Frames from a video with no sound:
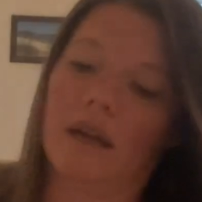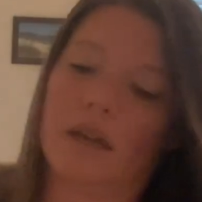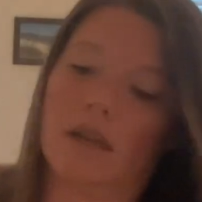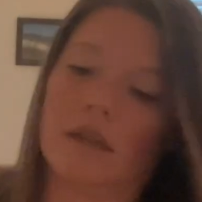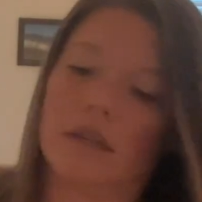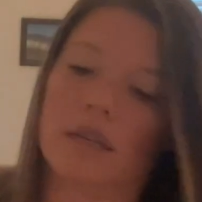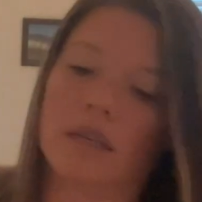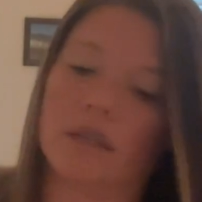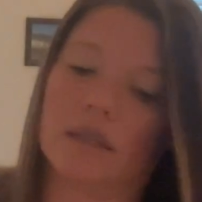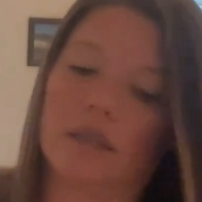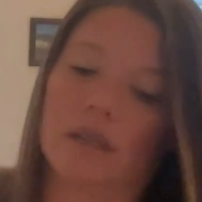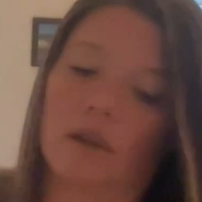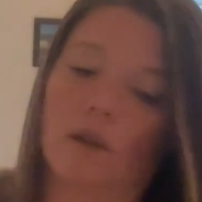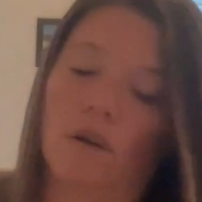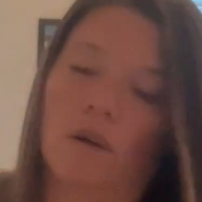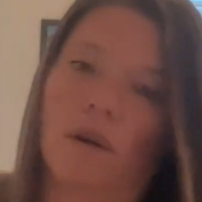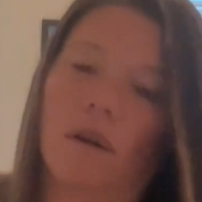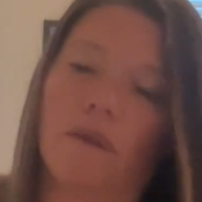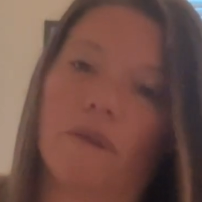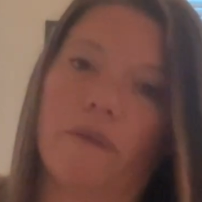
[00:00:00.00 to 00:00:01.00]
these
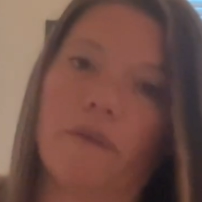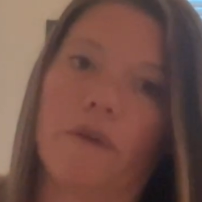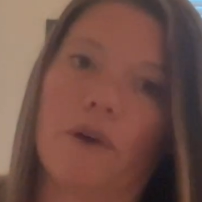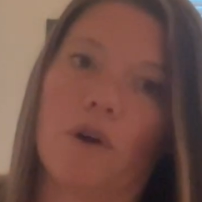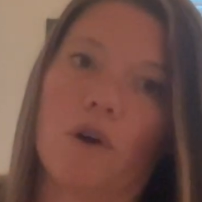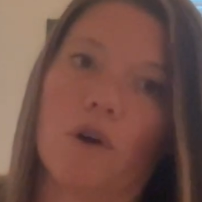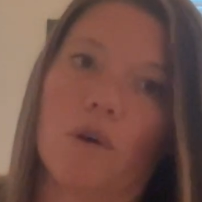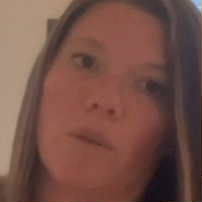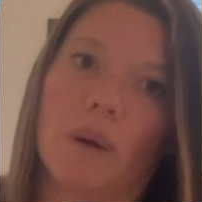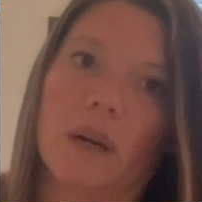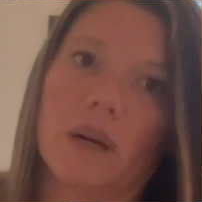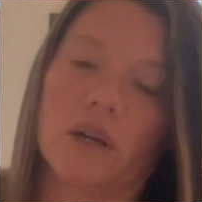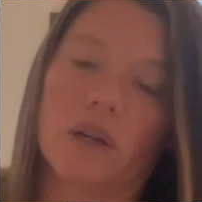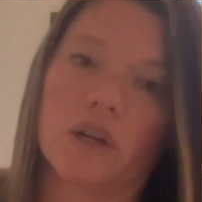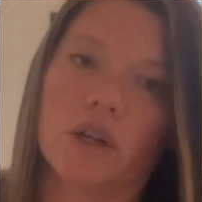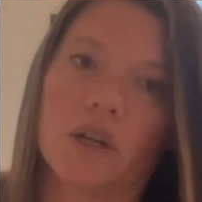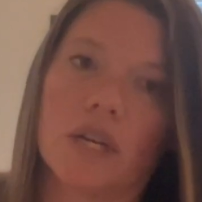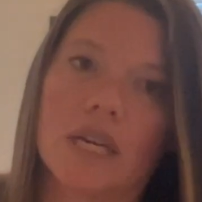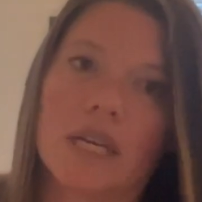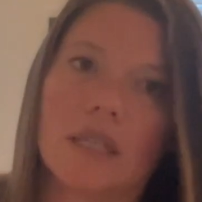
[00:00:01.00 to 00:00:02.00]
little foam
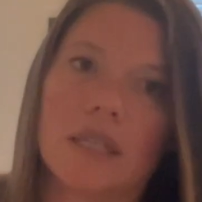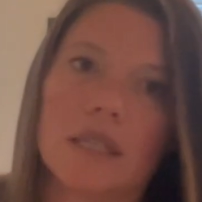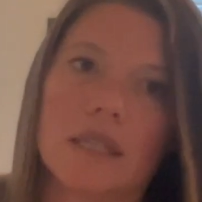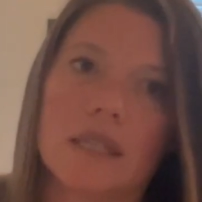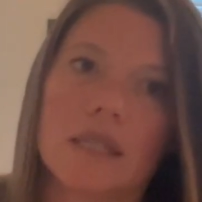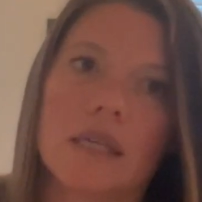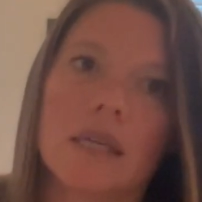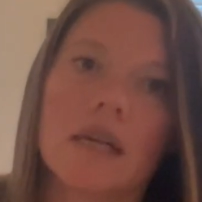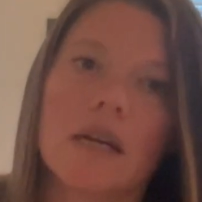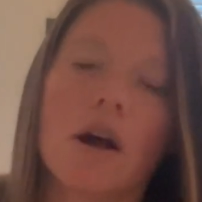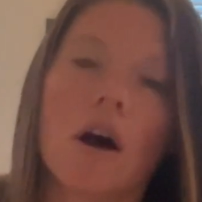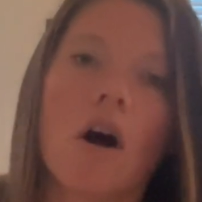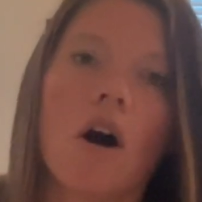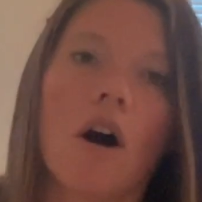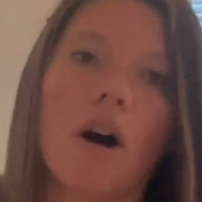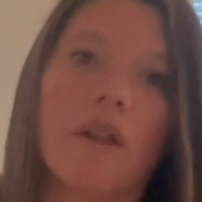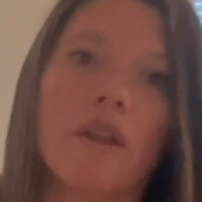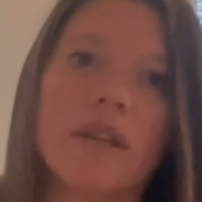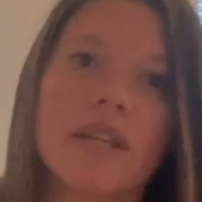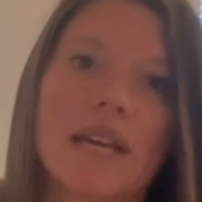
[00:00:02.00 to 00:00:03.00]
sheets
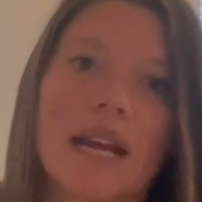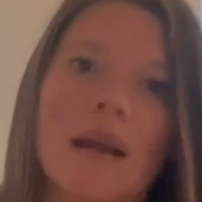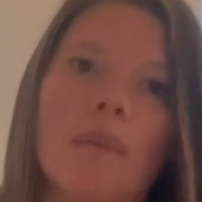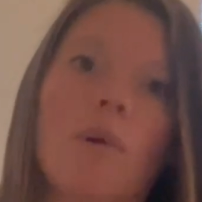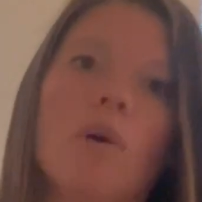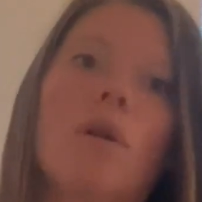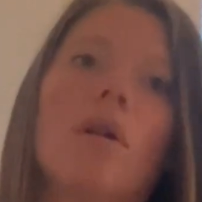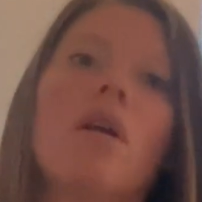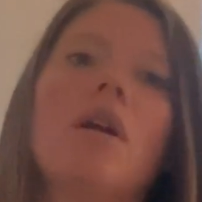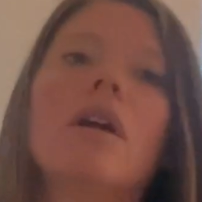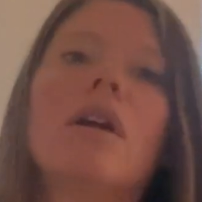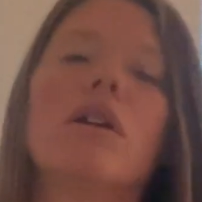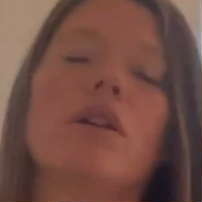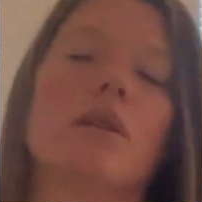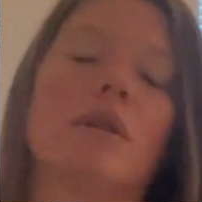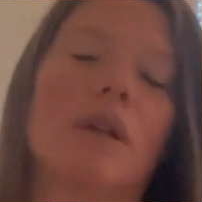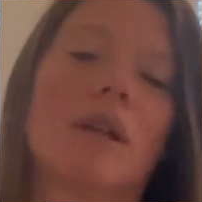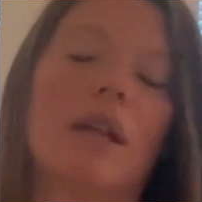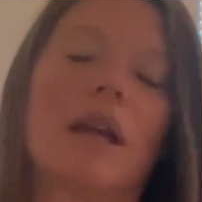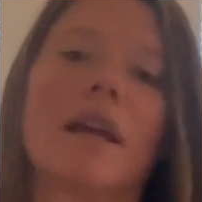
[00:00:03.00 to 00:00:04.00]
on the table.
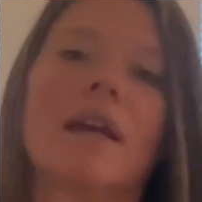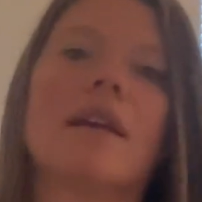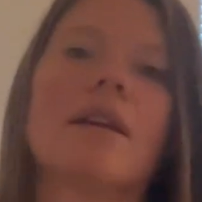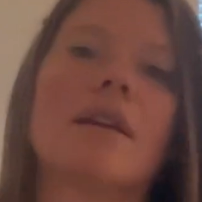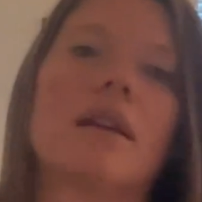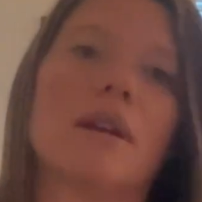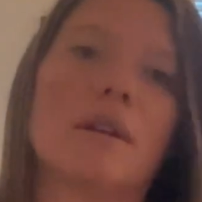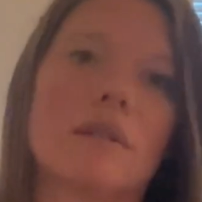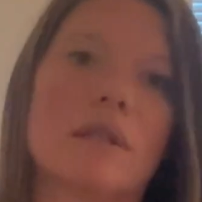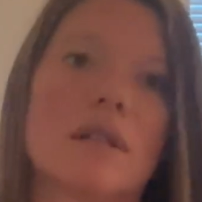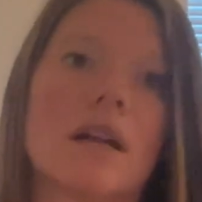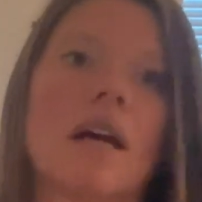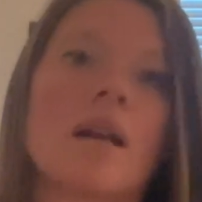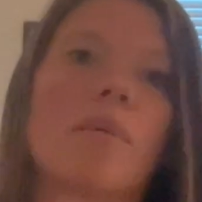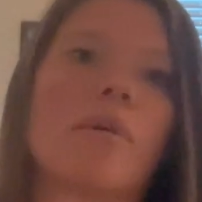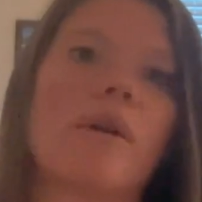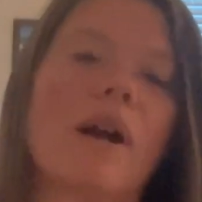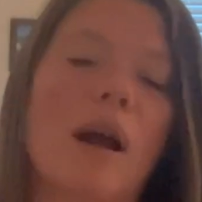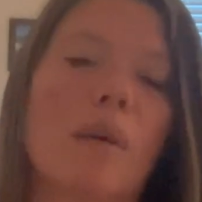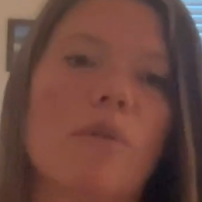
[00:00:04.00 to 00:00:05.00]
You can slide
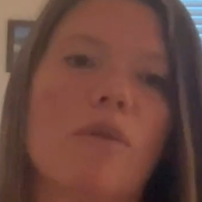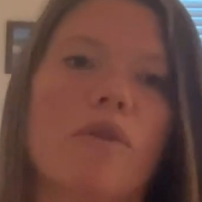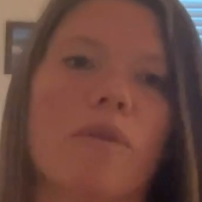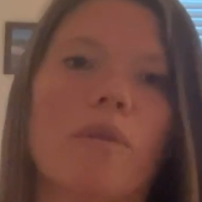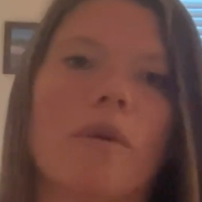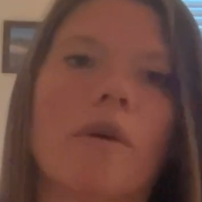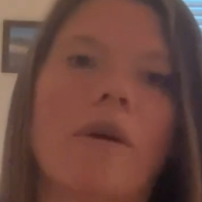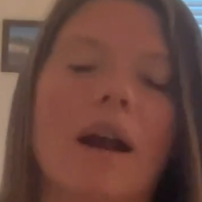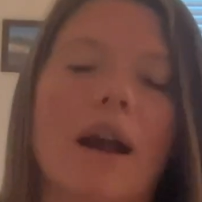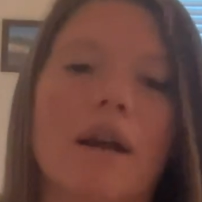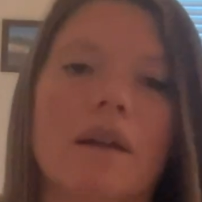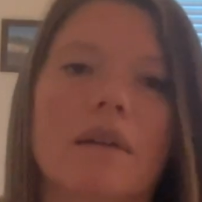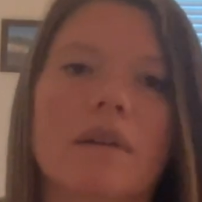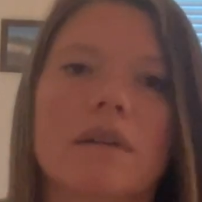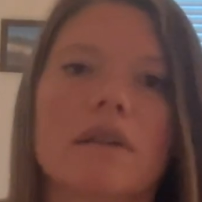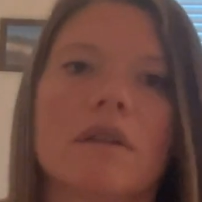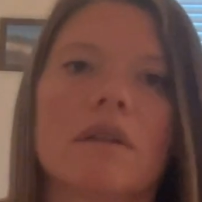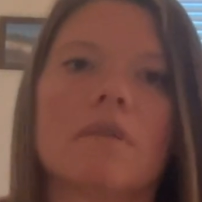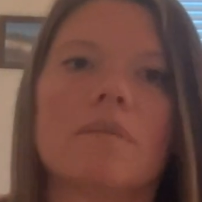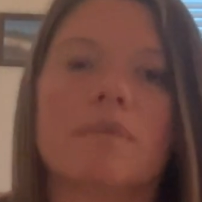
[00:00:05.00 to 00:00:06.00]
them around, move them around.